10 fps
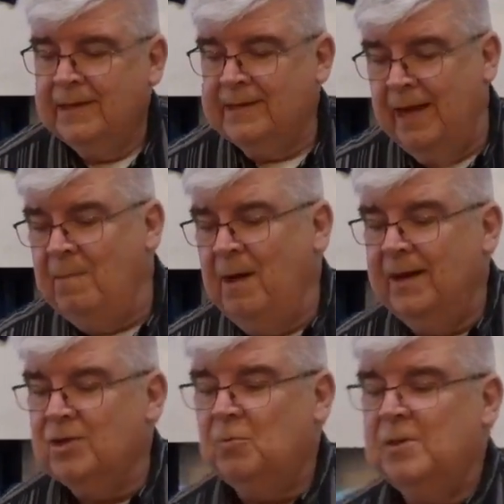
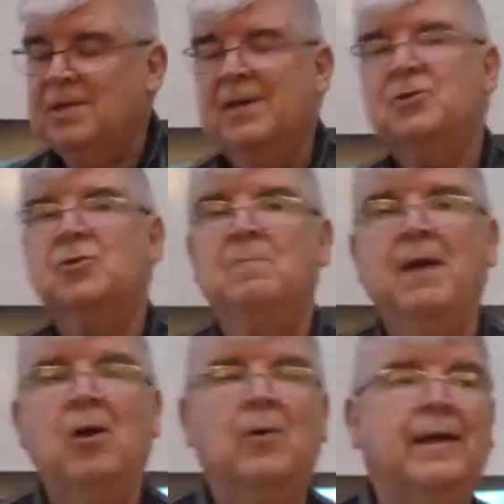Tammuz was a
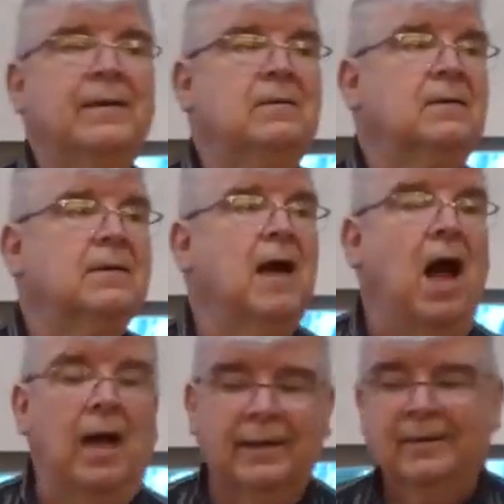Sumerian
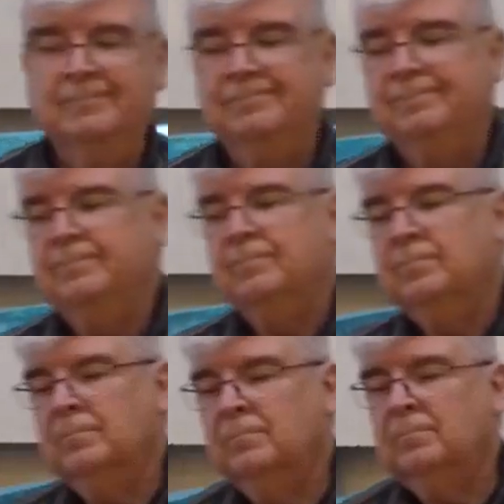god,
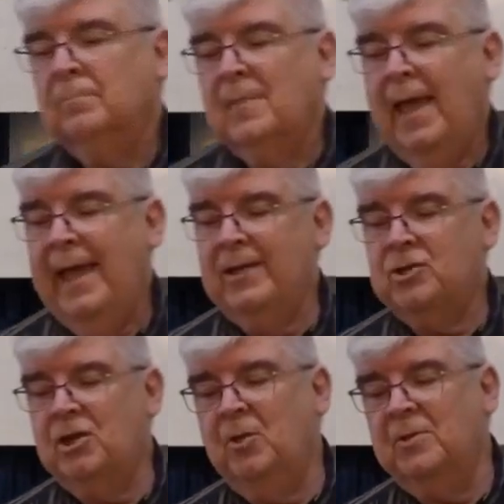and
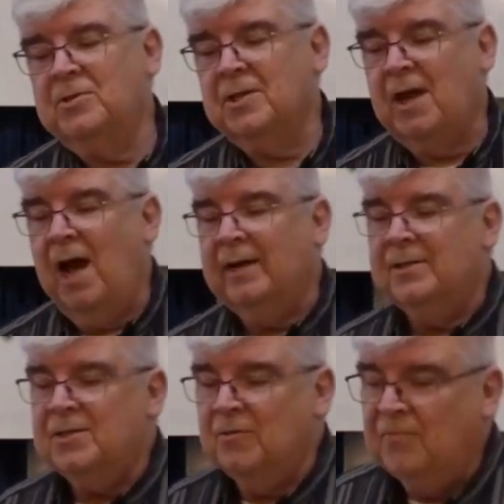she was the
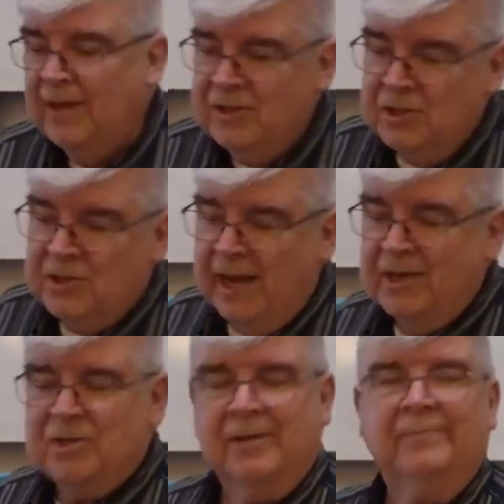goddess of
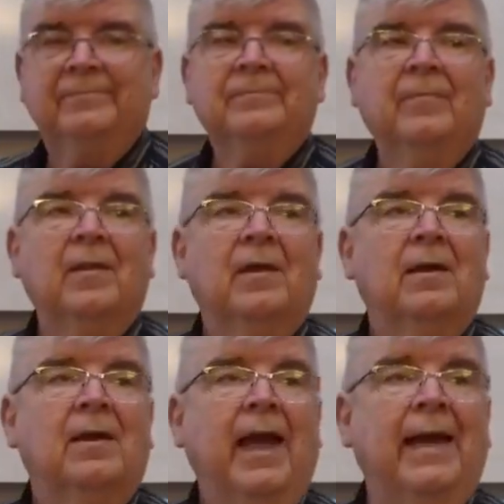vegetation.
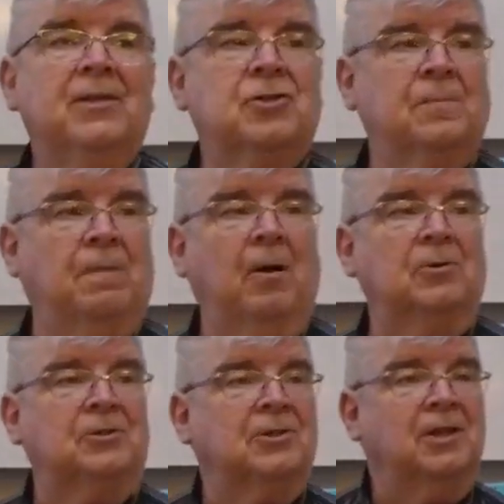And
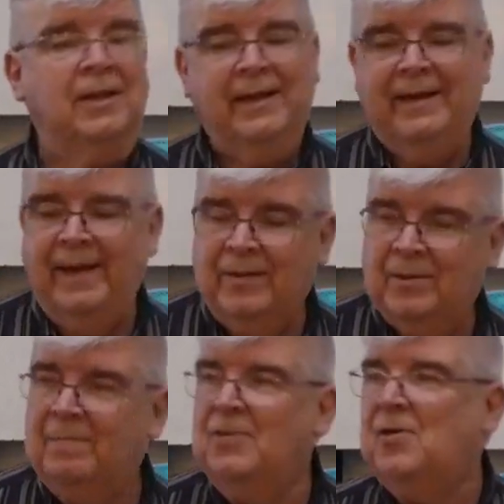supposedly, in
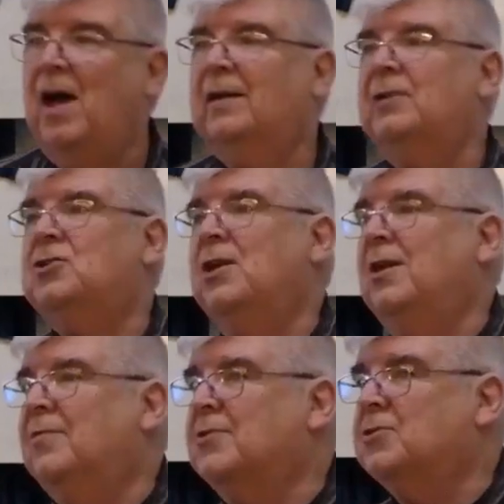the mythology
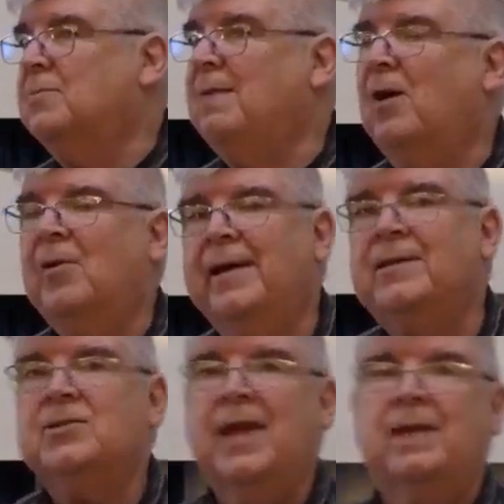of the
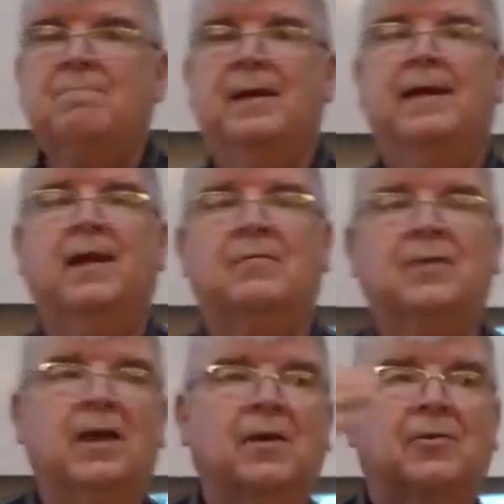Sumerians and many of
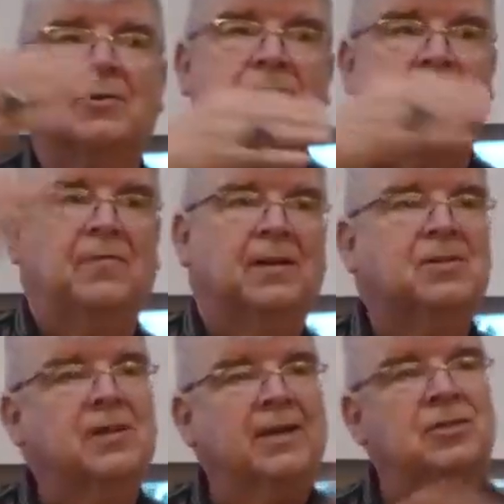the other
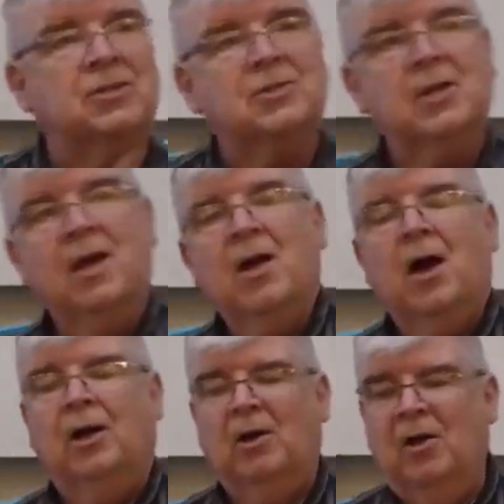civilizations,
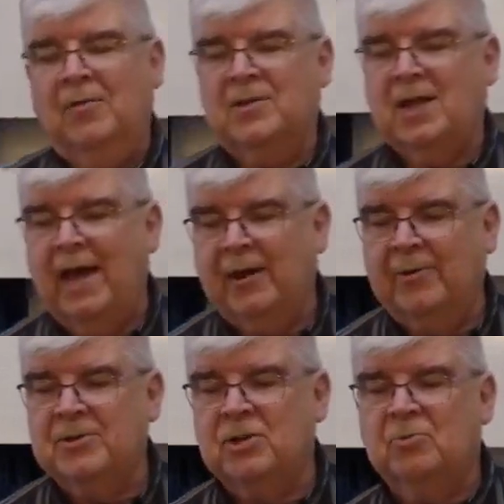along the
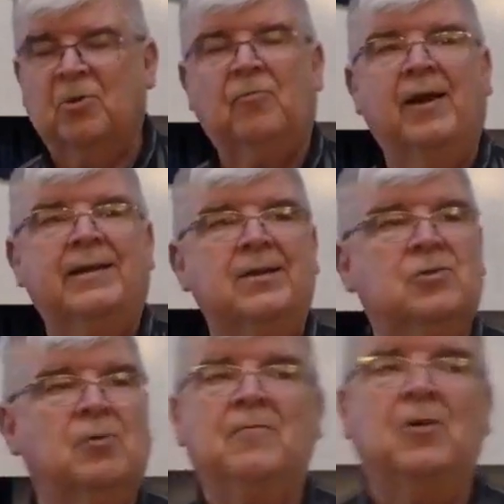Tigris and
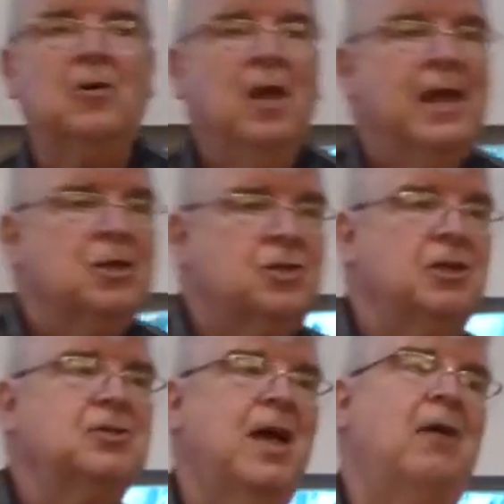Euphrates River.
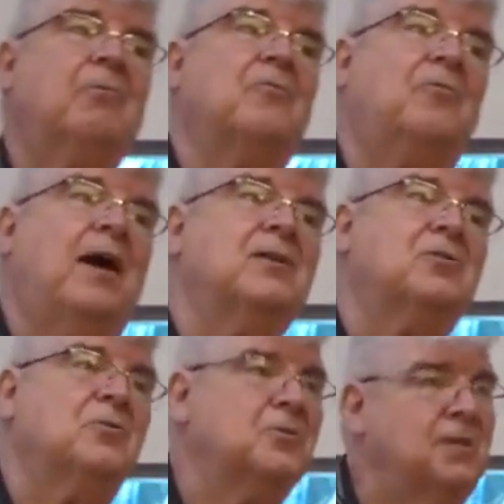She
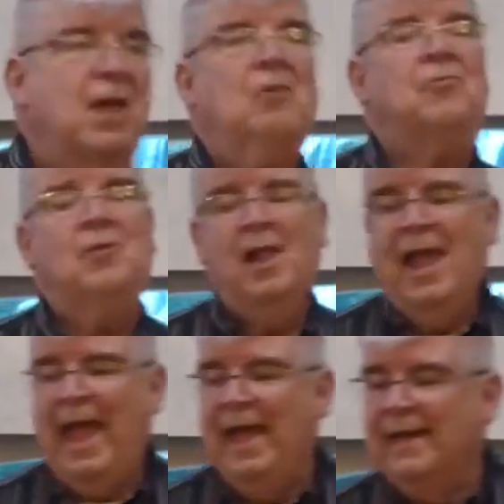sacrificed herself
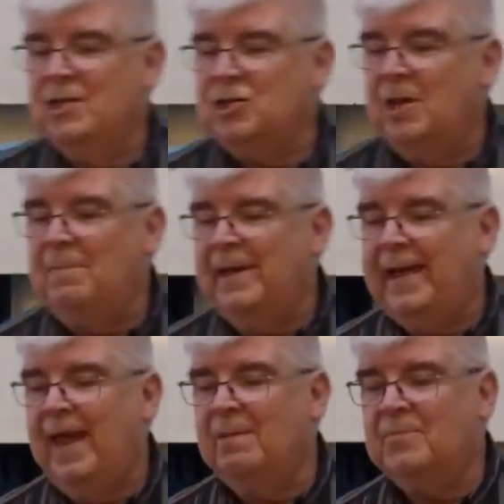and she
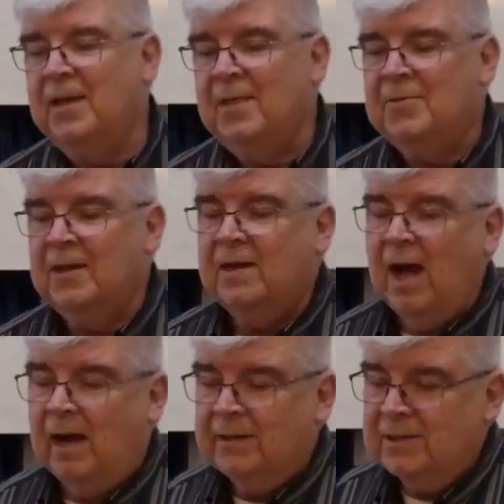became then the
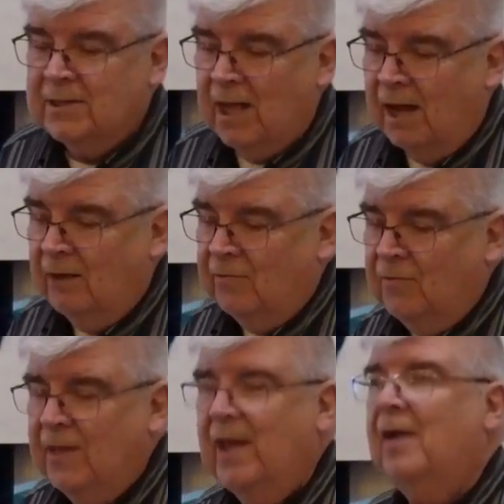goddess
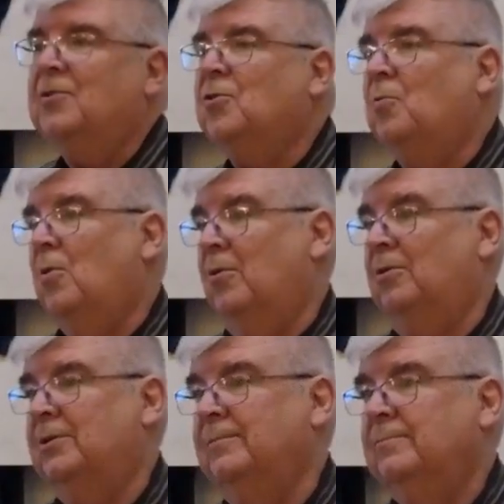of the
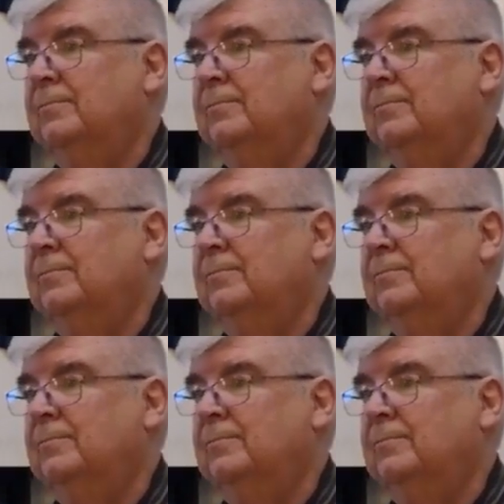underworld.